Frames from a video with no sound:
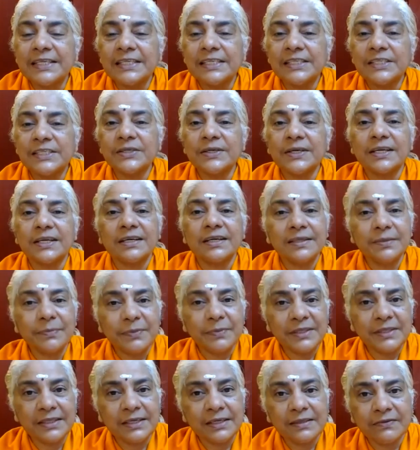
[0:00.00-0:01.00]
So
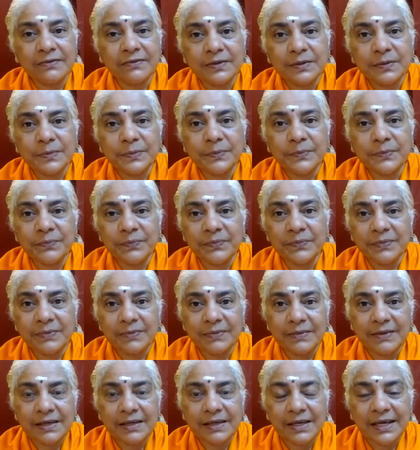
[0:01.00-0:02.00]
Atma Tattvam
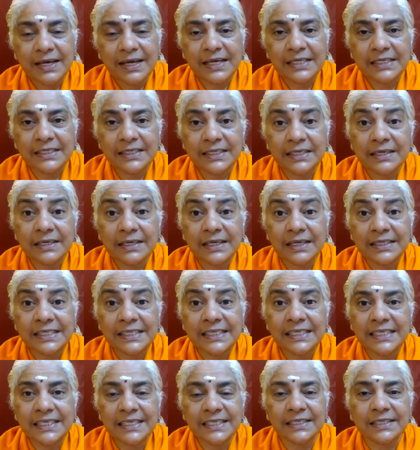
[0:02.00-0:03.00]
has the
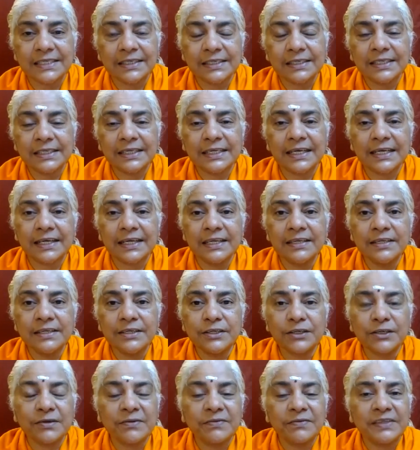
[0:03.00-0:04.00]
luster, the
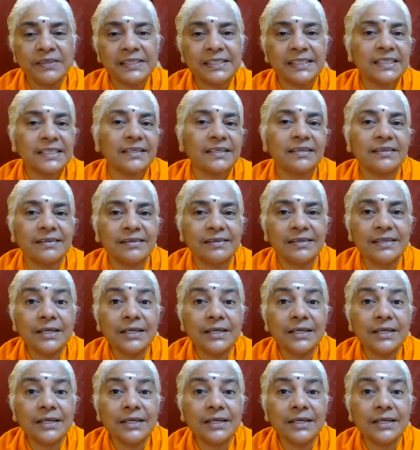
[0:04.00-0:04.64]
color of the sun.